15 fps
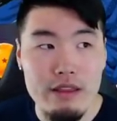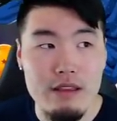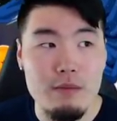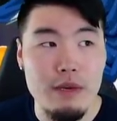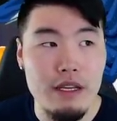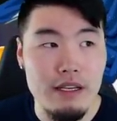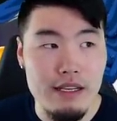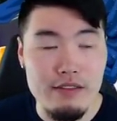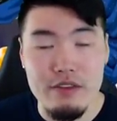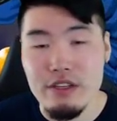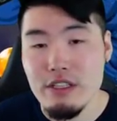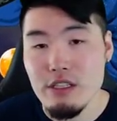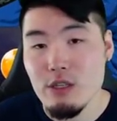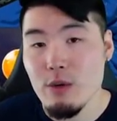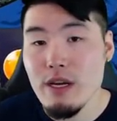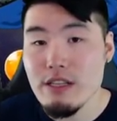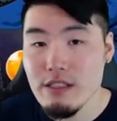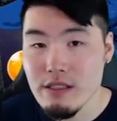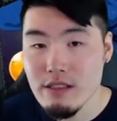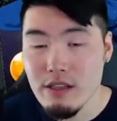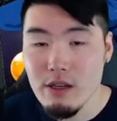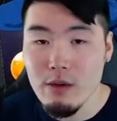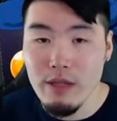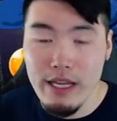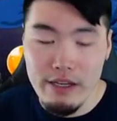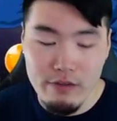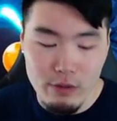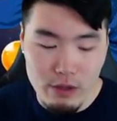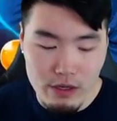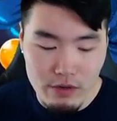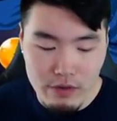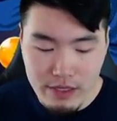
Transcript: them in different situations, you know, like for for